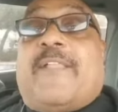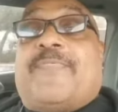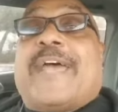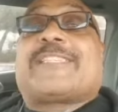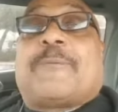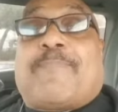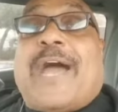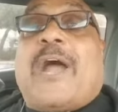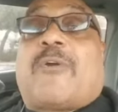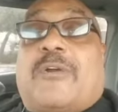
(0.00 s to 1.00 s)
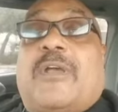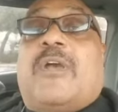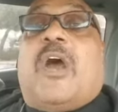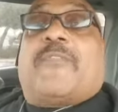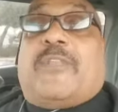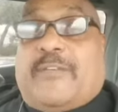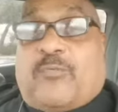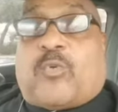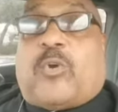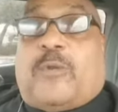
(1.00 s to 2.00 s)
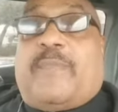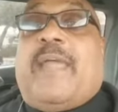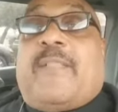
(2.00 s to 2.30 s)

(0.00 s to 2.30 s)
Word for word: That's the power of the living word.